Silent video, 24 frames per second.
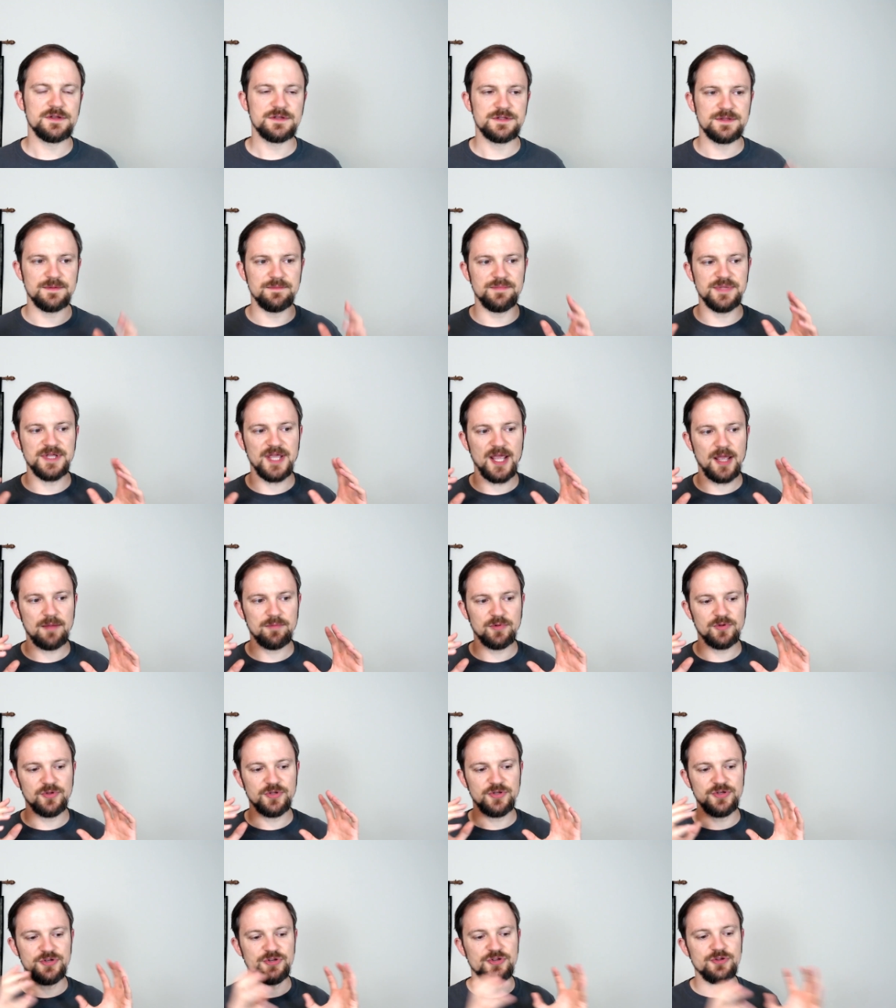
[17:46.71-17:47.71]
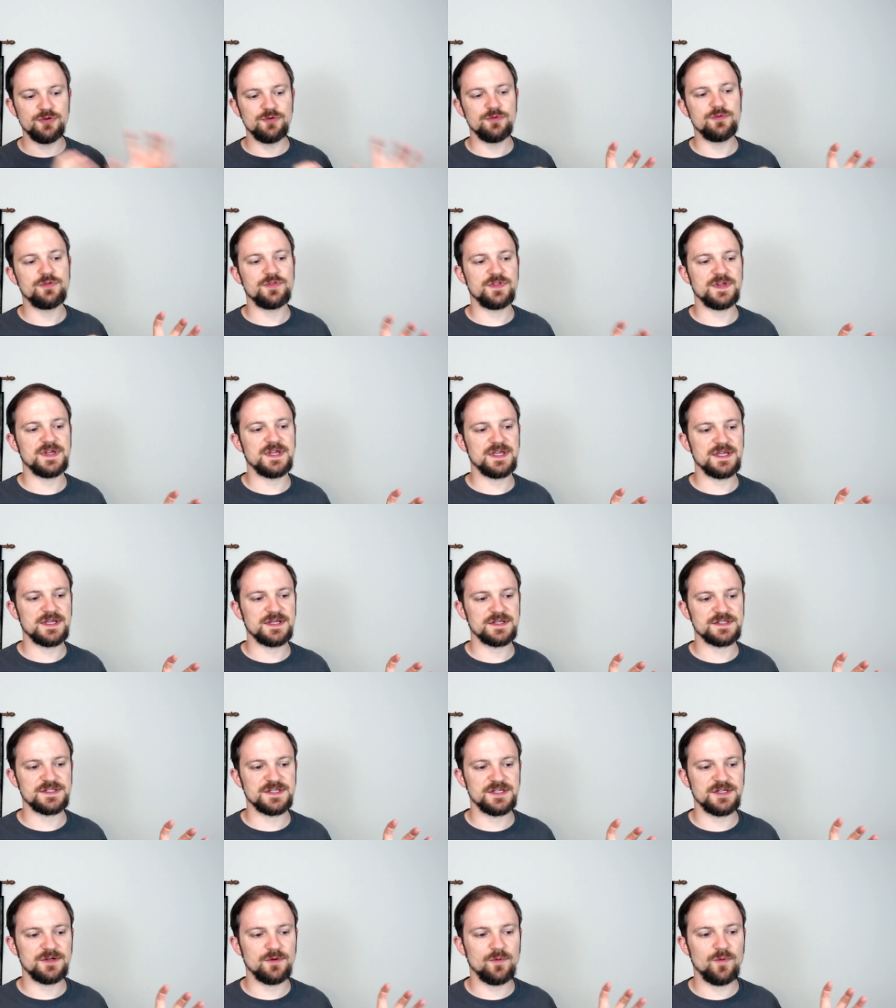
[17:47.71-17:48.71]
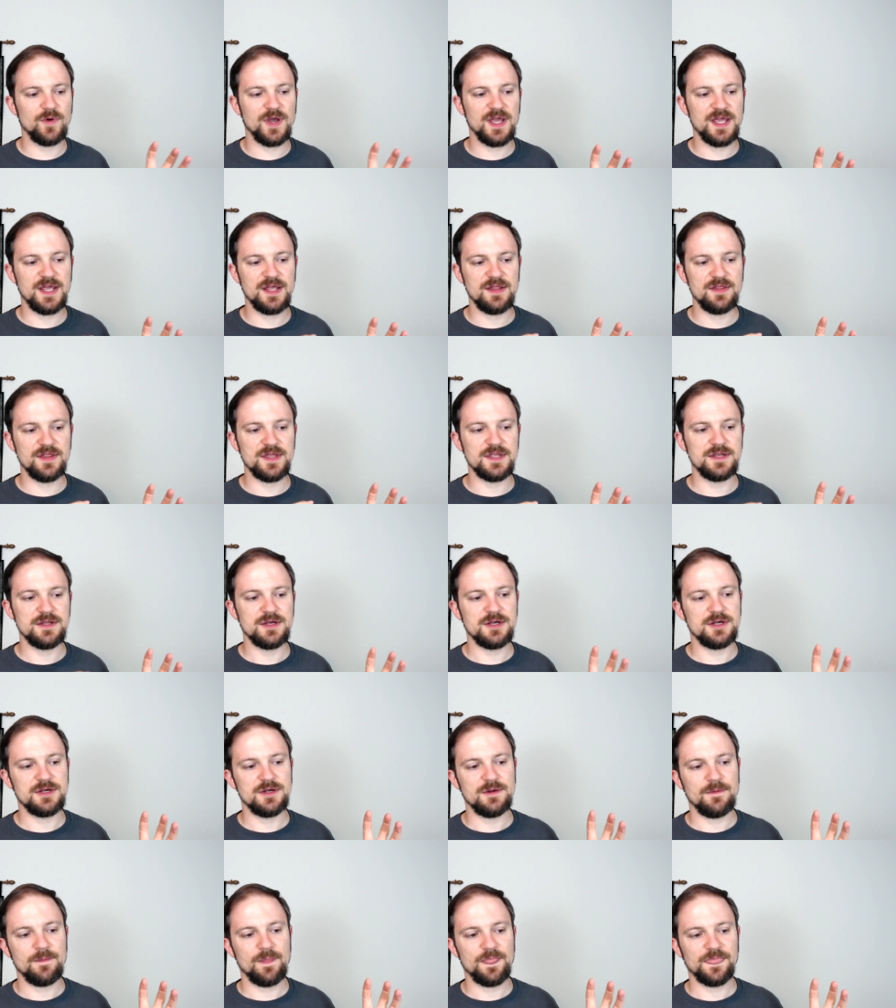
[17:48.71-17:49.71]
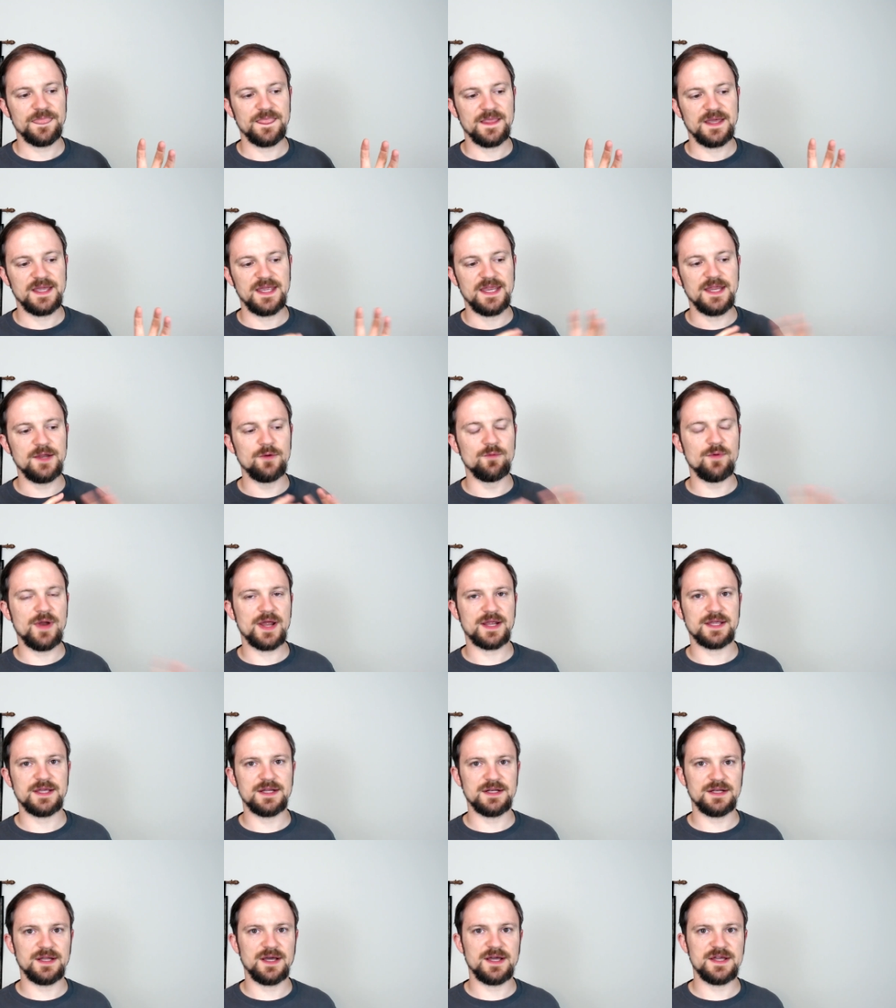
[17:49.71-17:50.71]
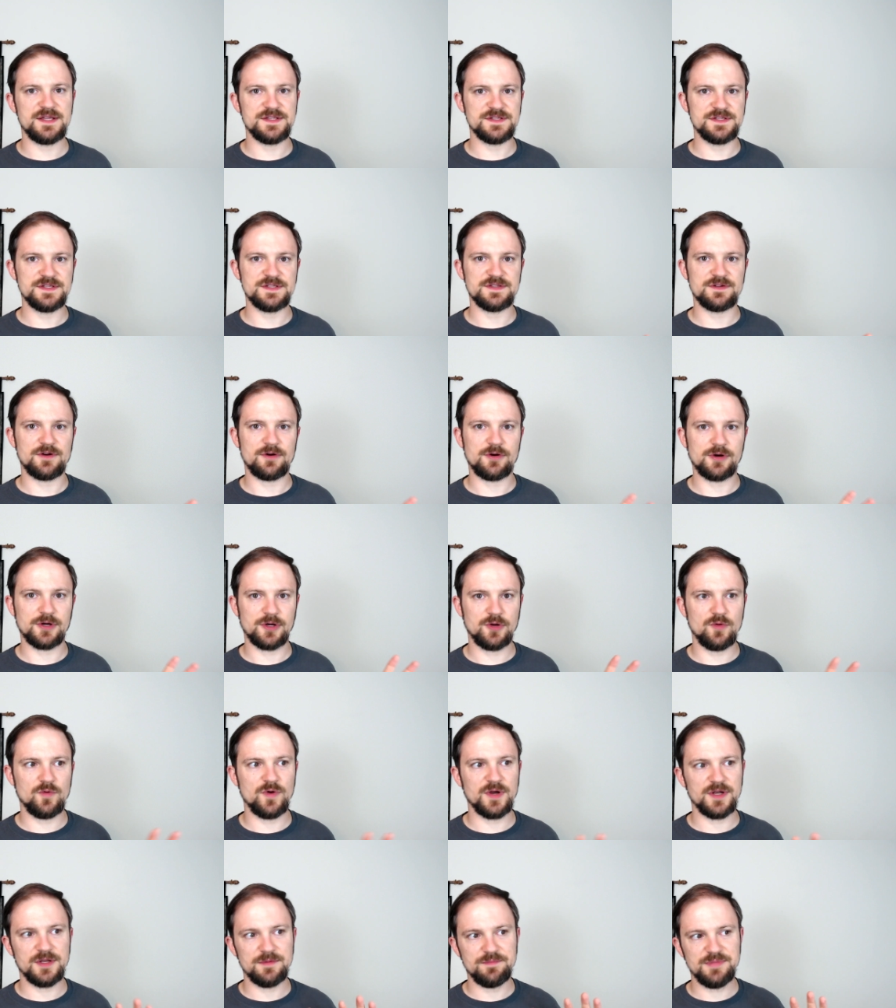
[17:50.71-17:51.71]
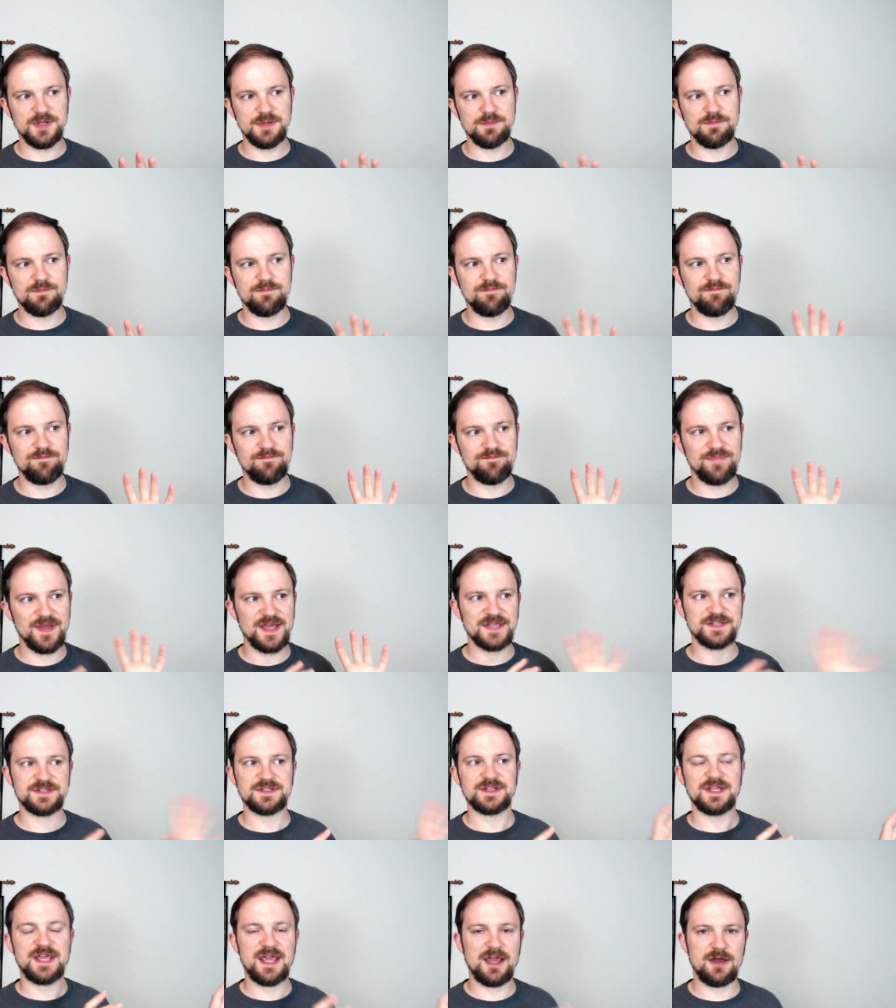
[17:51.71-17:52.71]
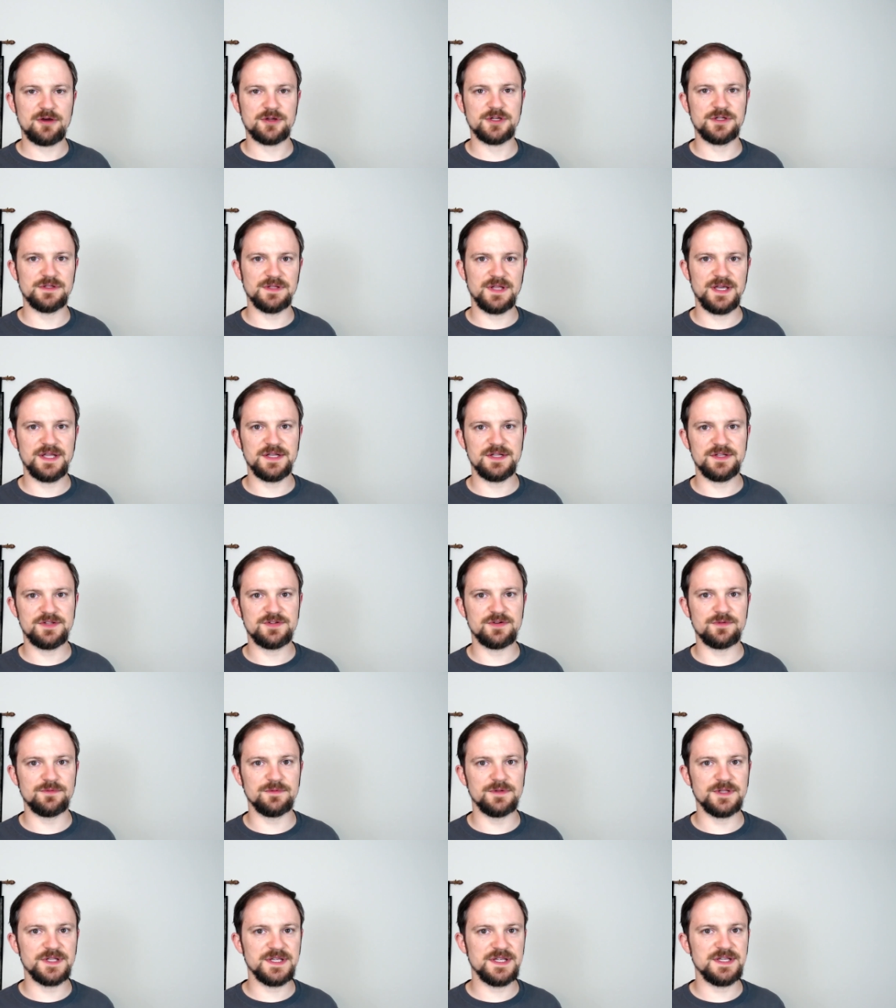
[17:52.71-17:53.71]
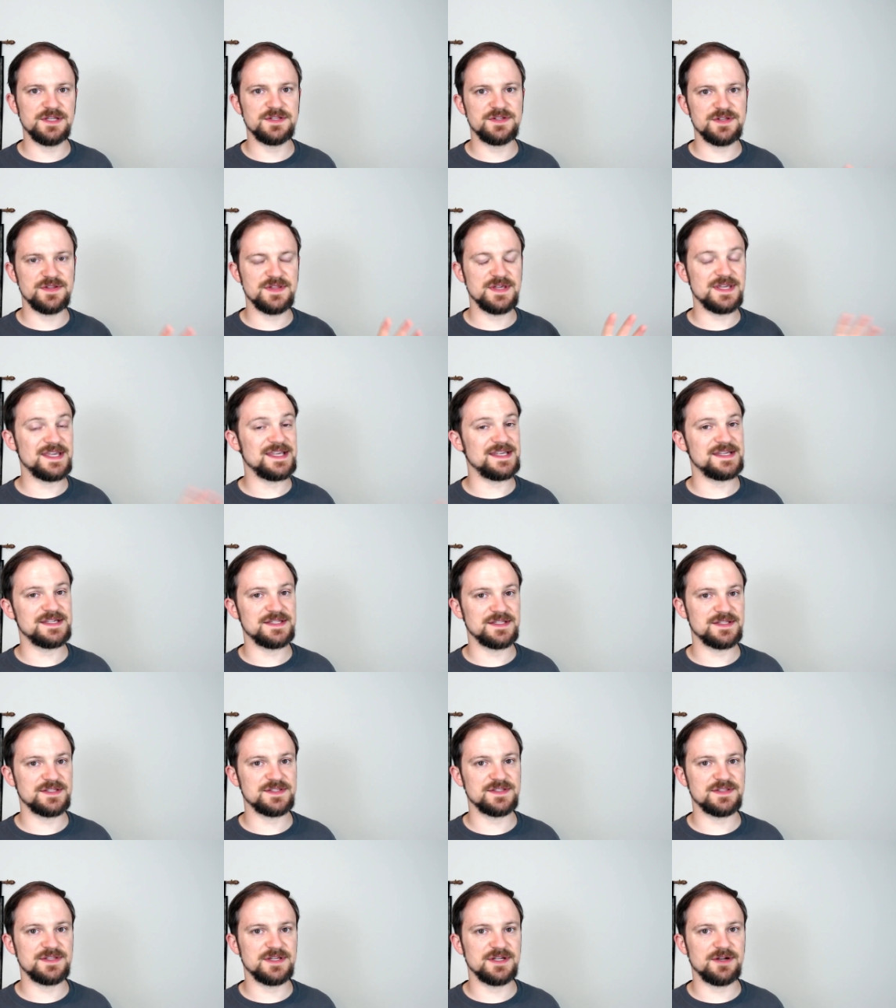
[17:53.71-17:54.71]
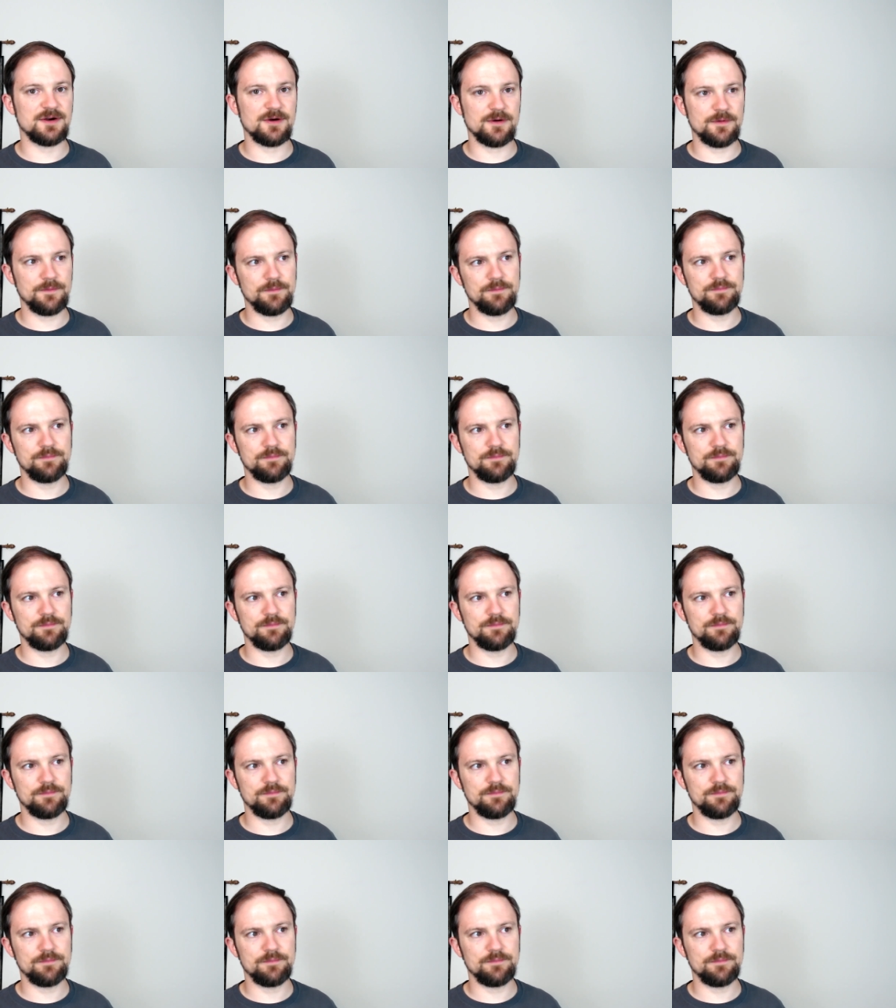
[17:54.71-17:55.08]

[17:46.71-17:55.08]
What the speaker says: to be able to do things in a way that he recognizes are going to be best calculated to lead to the ends that are,